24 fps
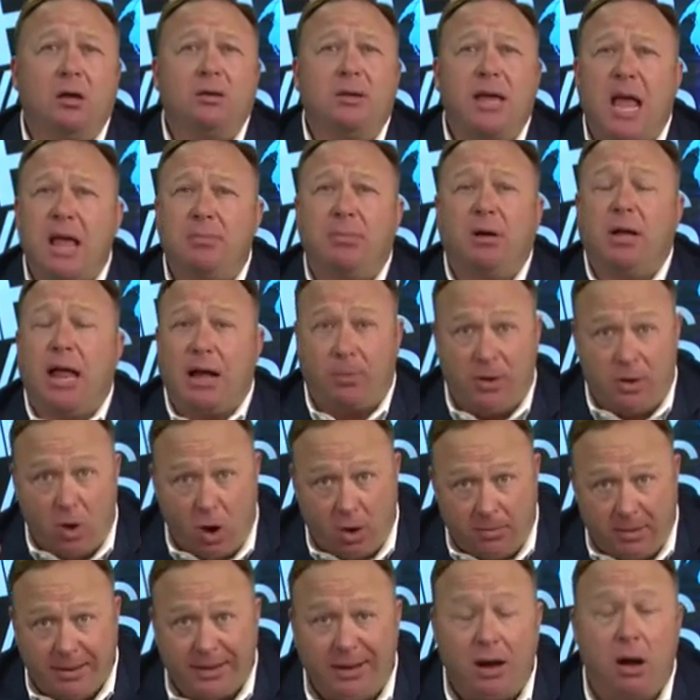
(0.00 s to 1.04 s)
on cable like we
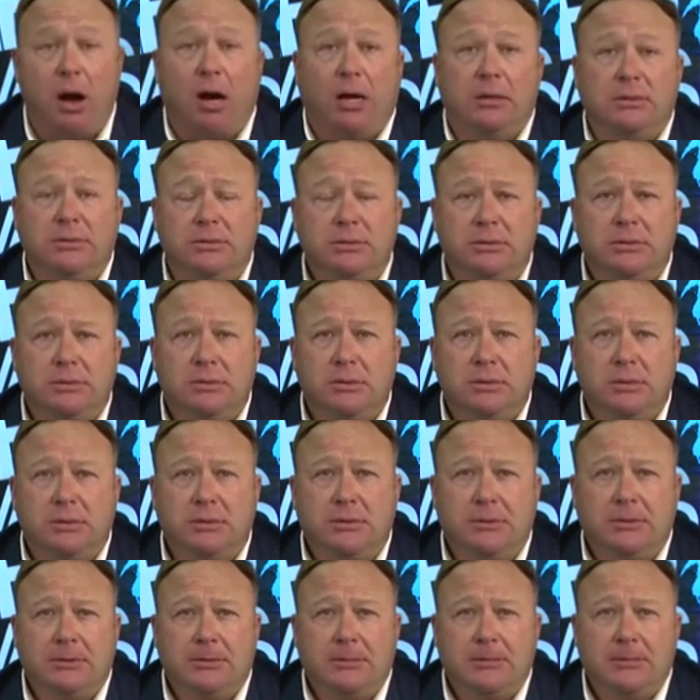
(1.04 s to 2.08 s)
normally are.
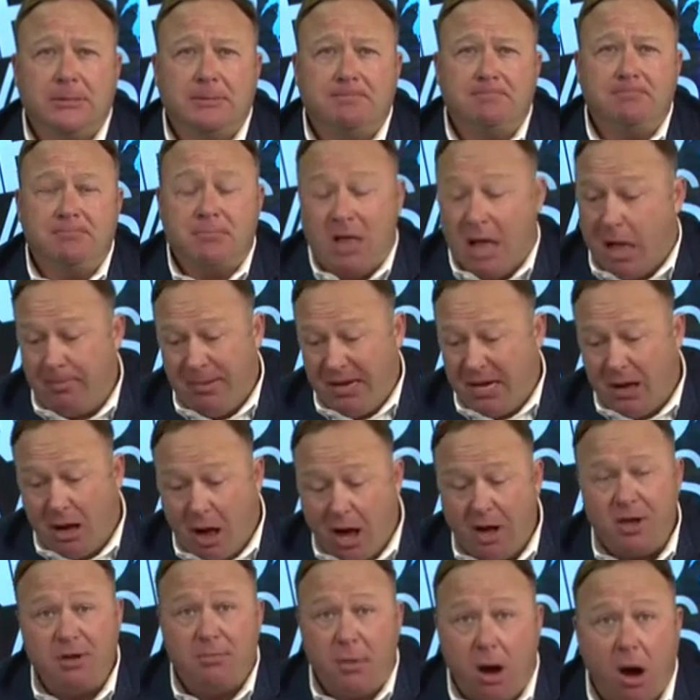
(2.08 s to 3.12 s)
I'll be
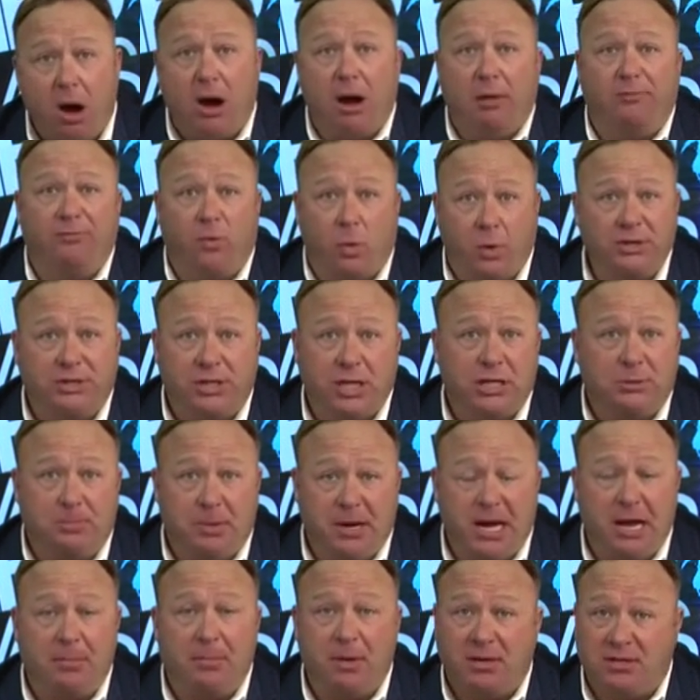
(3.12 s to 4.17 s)
on tomorrow, 4 to 6
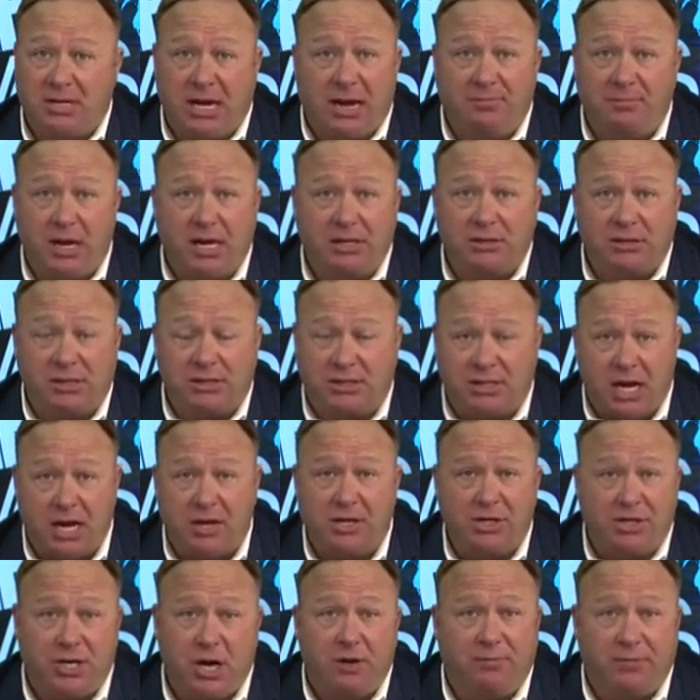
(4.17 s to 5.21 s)
p.m. as I've done a
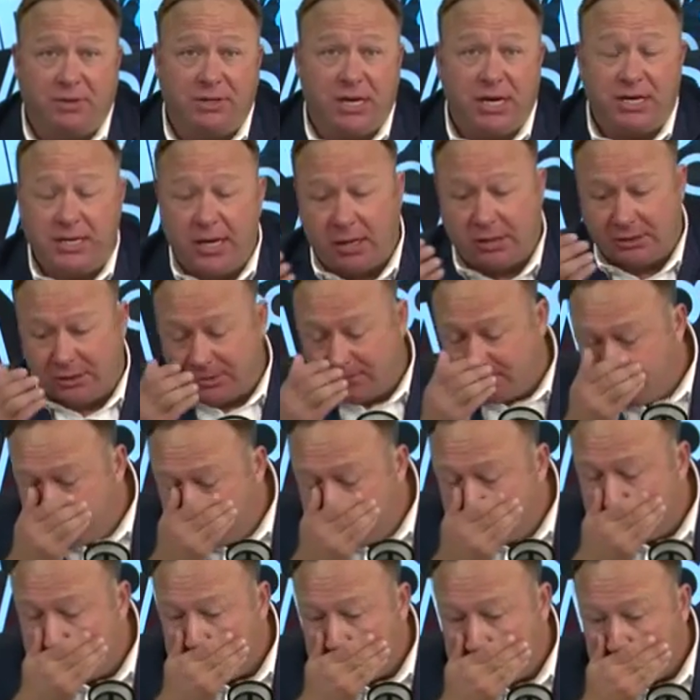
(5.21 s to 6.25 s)
Sunday show for 10 years.
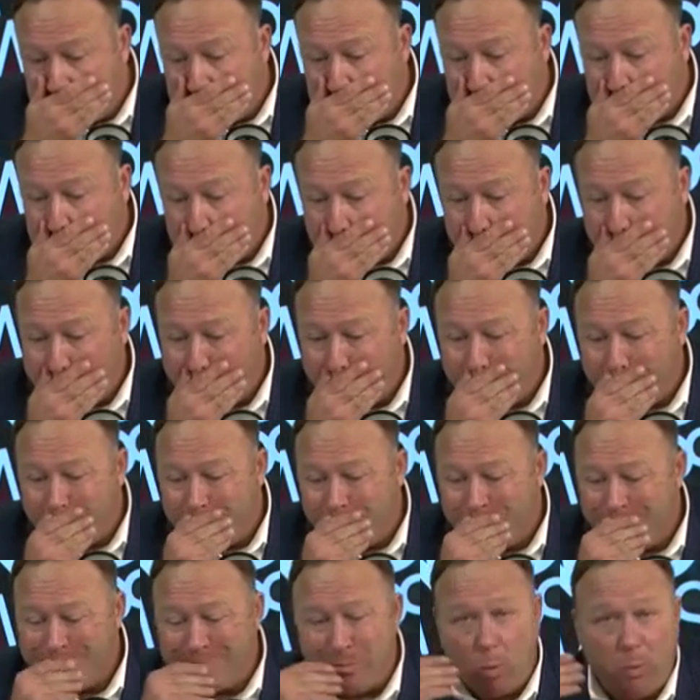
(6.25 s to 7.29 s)

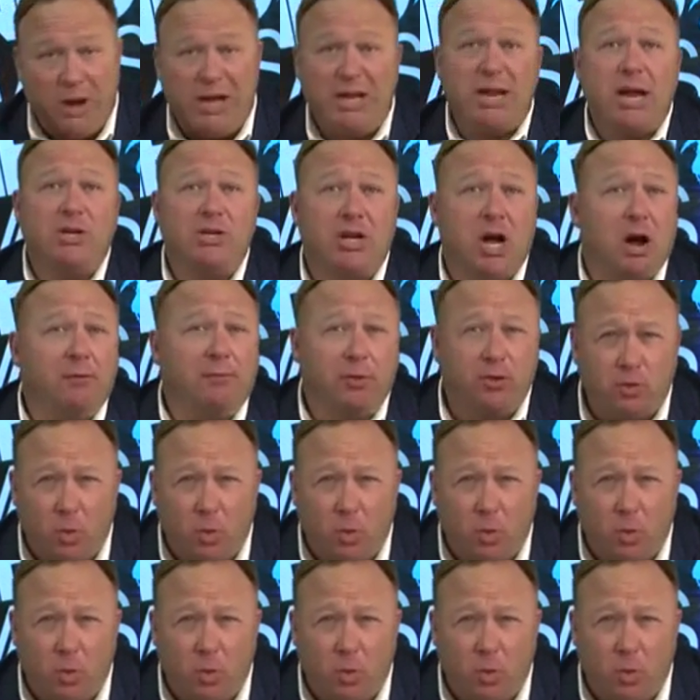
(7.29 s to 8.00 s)
Weekday show for